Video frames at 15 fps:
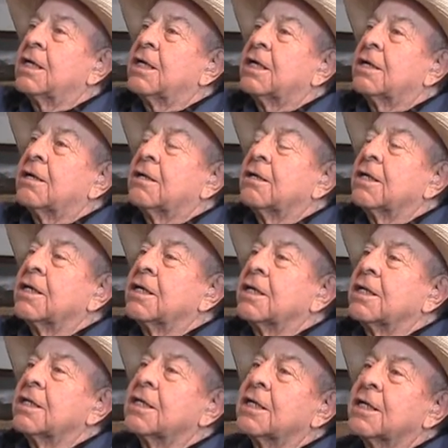Yeah, all
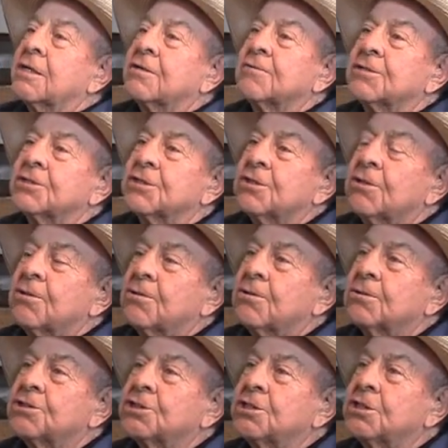right. That was their
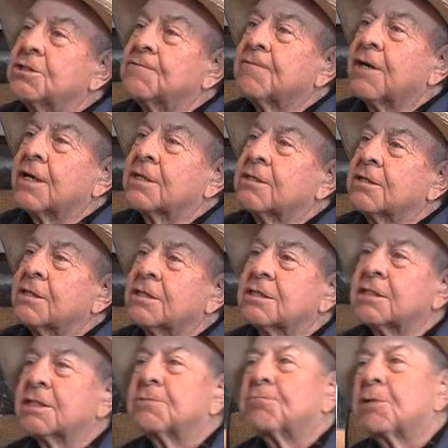old cheese factory. You
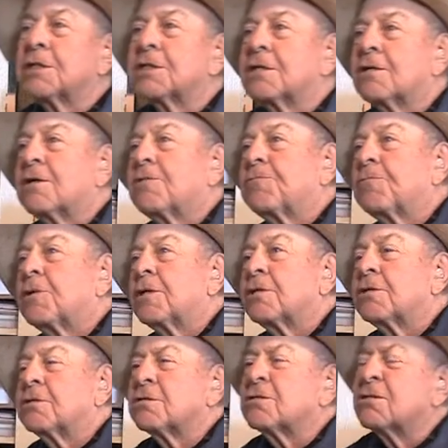see, the Brinkerhoff
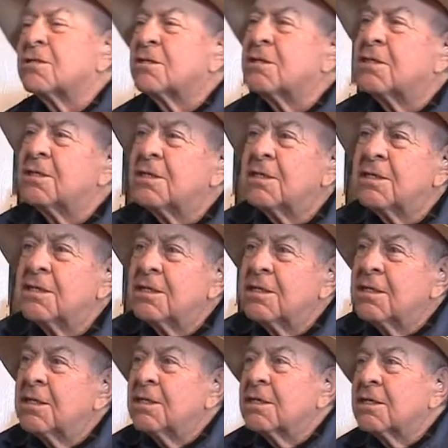brothers
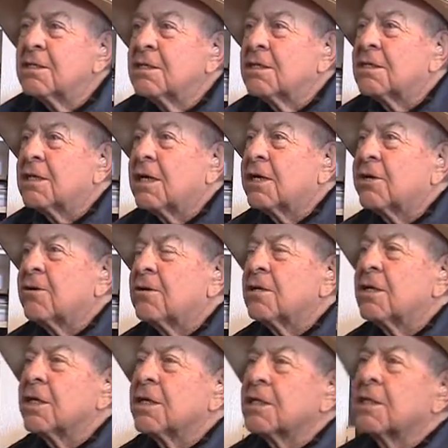had
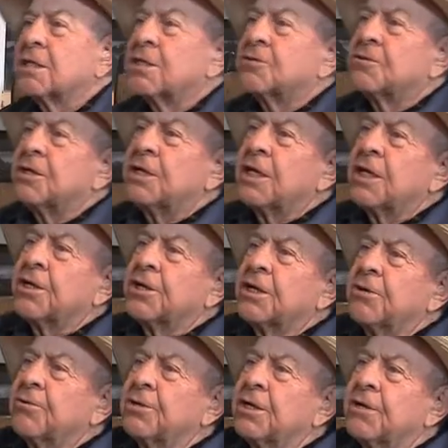all that country down
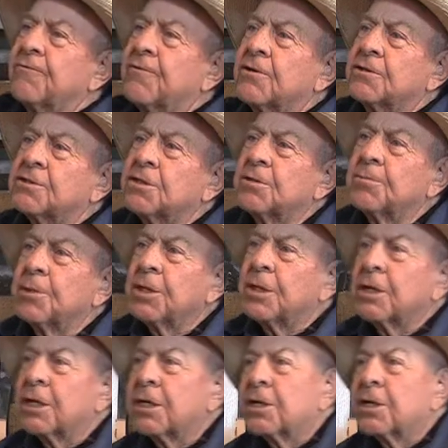there when they first come in.